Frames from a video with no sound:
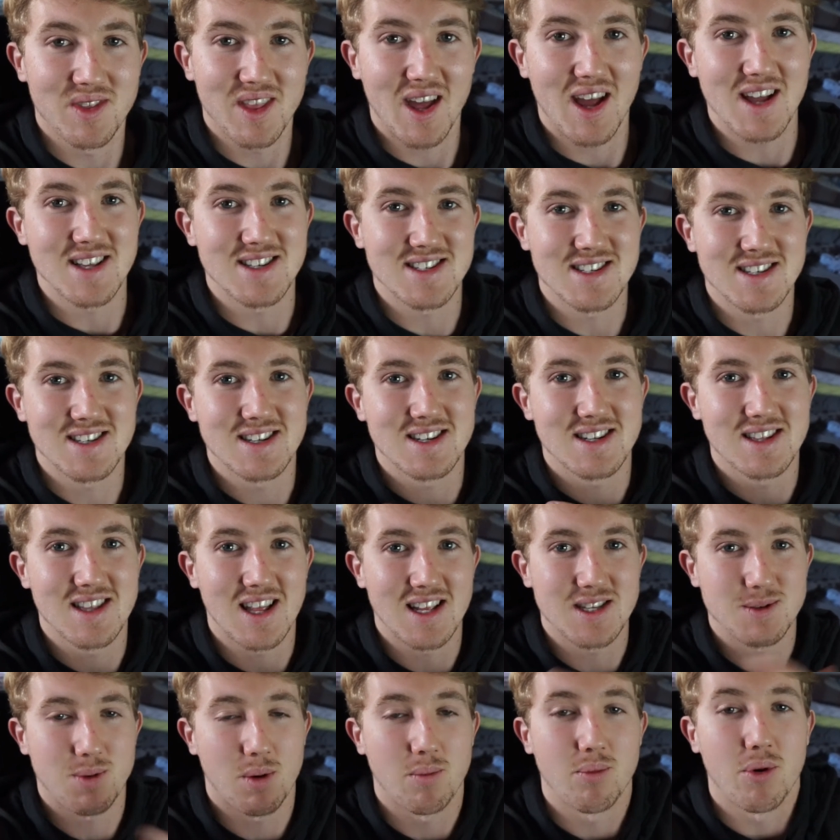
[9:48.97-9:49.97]
That's,
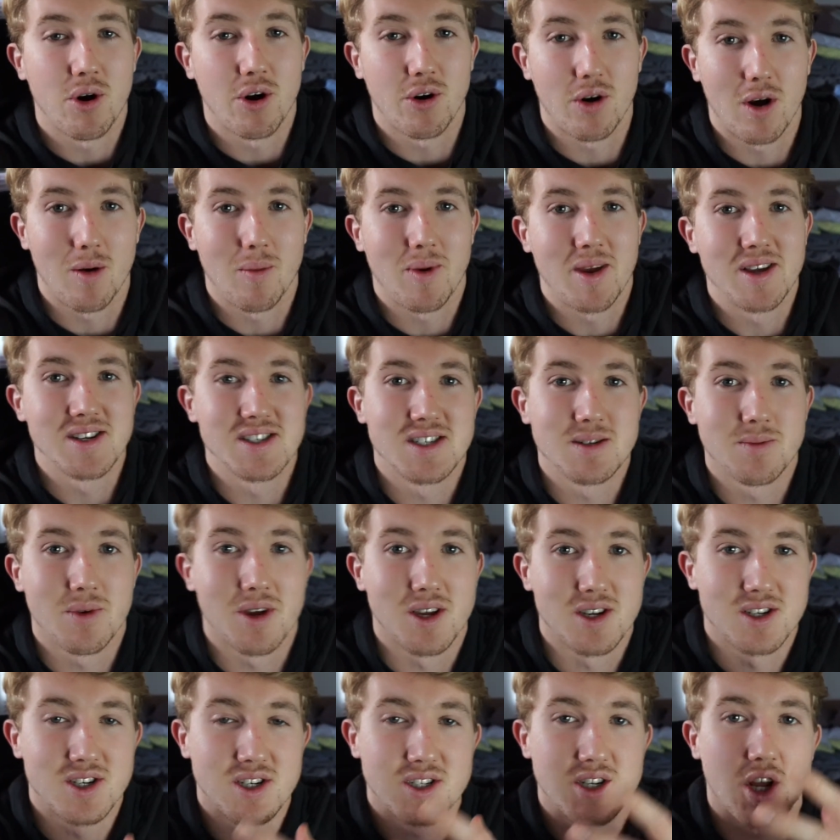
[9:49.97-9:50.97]
that's what programming is to
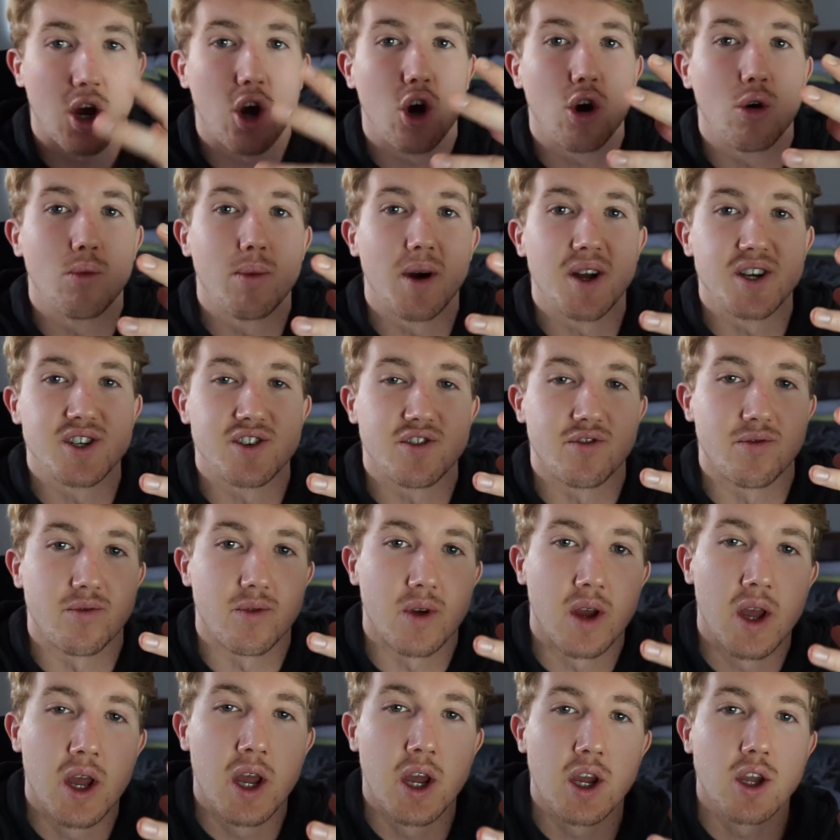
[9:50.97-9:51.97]
me. It's just a whole bunch
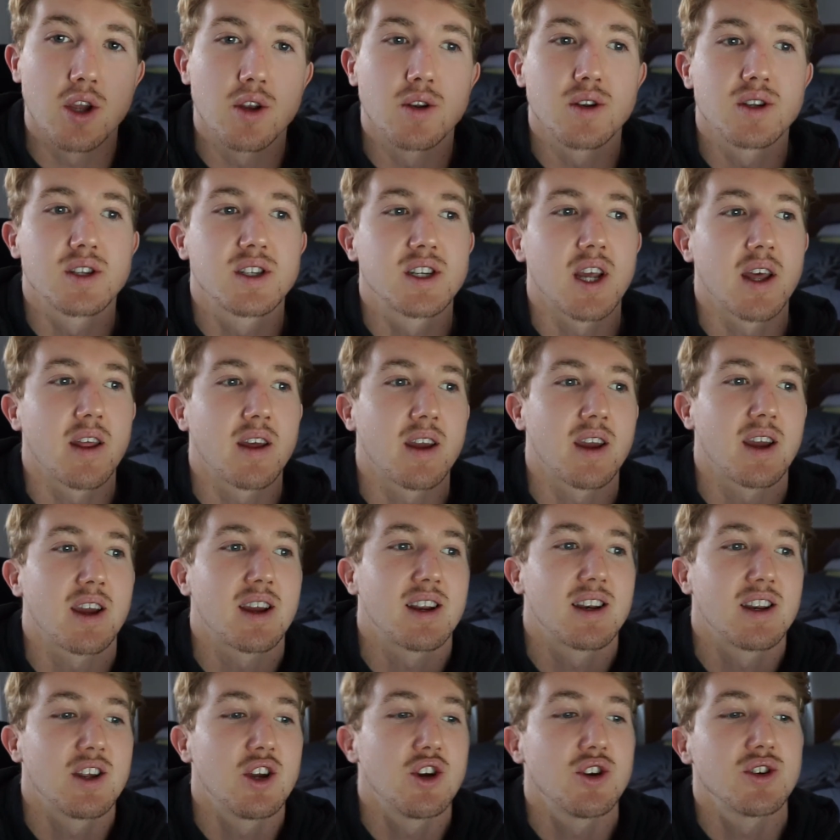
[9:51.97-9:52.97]
of
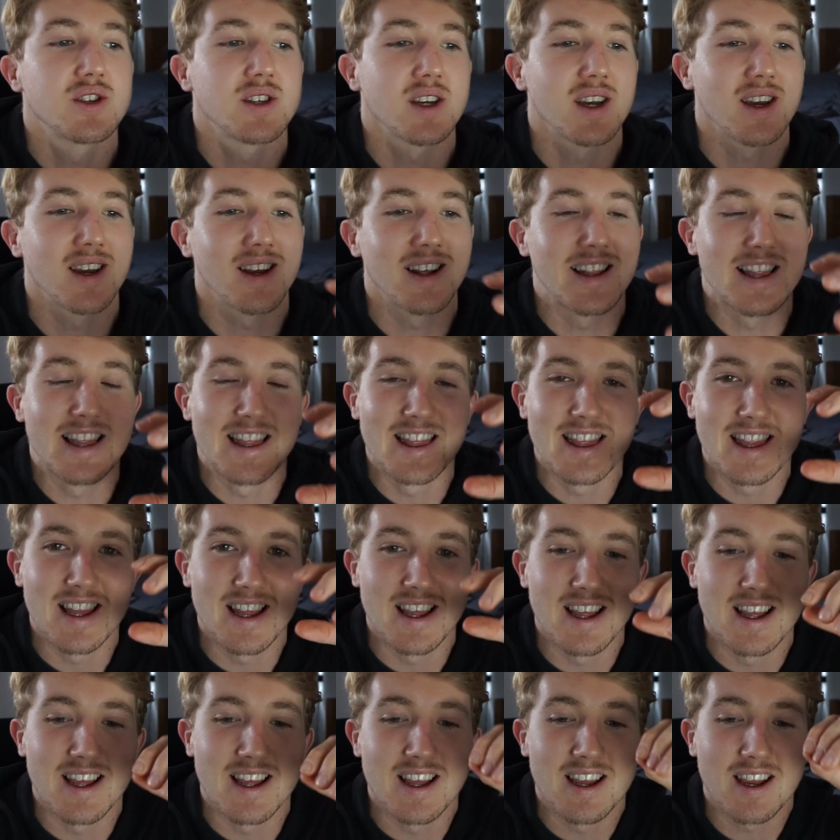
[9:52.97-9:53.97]
telling, using
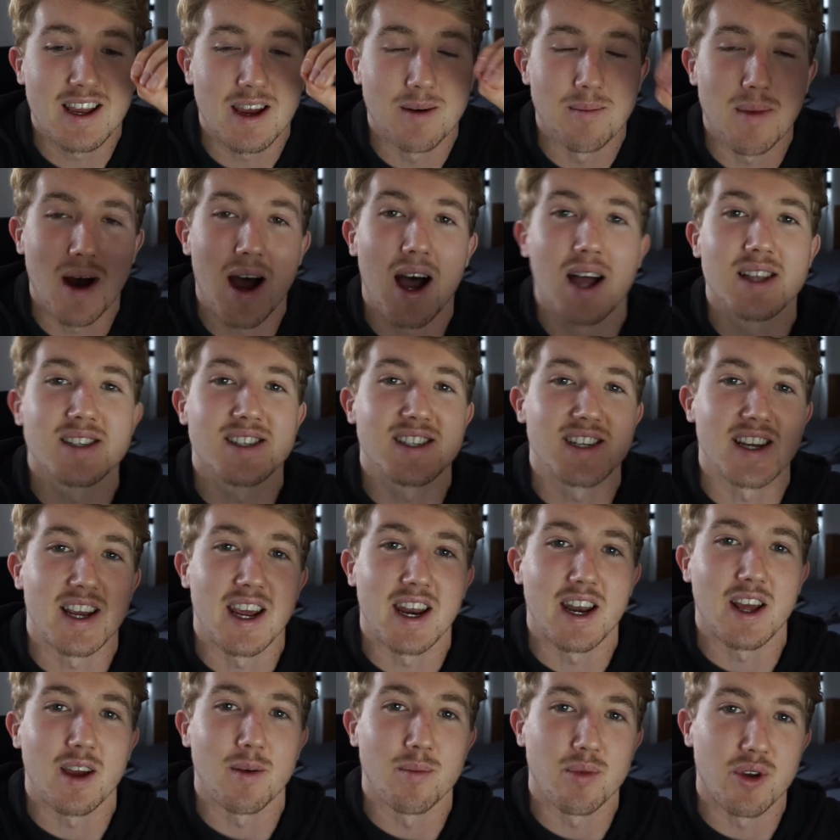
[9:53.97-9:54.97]
commands to
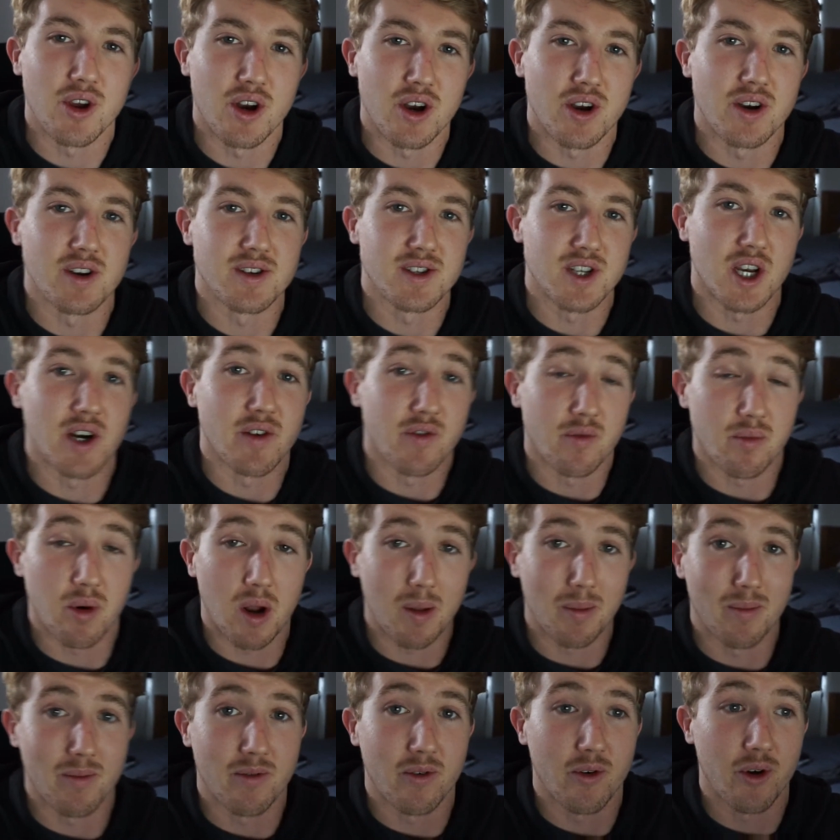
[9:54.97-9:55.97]
get a computer to solve a
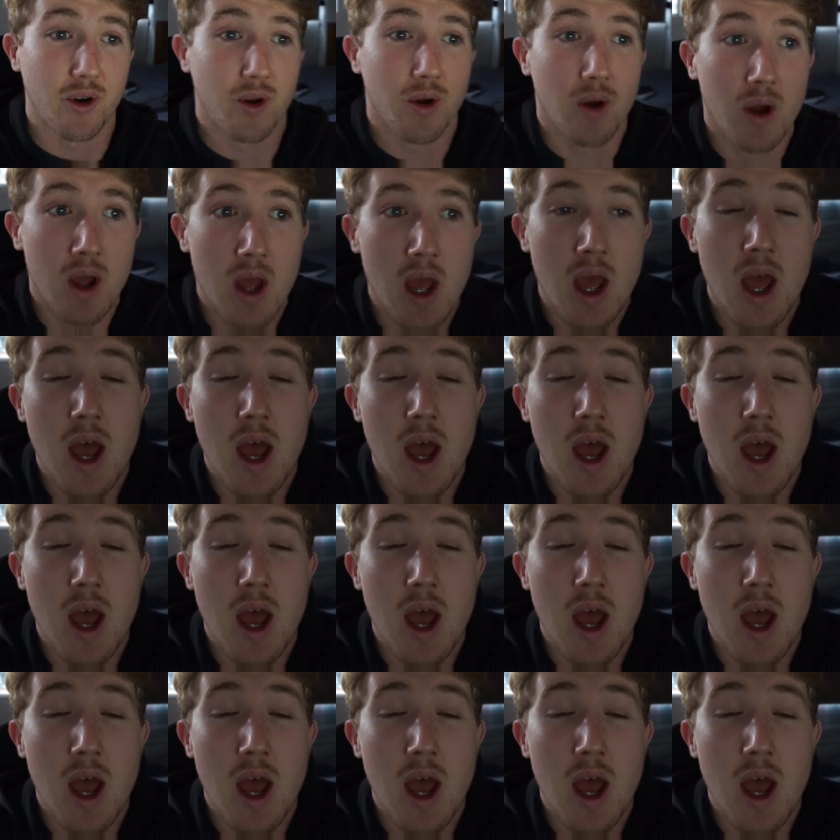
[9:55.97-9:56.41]
problem for you.